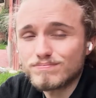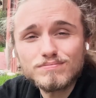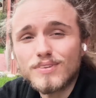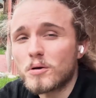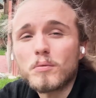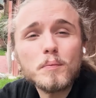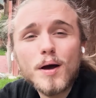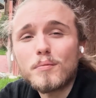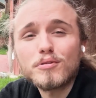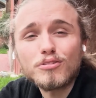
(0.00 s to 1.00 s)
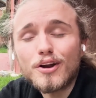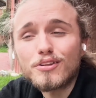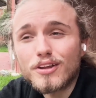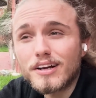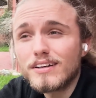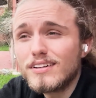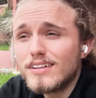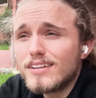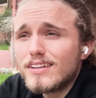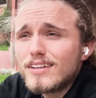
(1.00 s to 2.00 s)
I'm happy for anything.
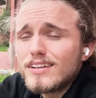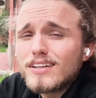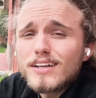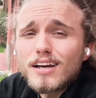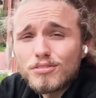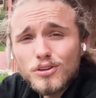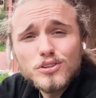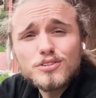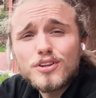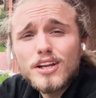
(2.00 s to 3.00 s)
And for those of you that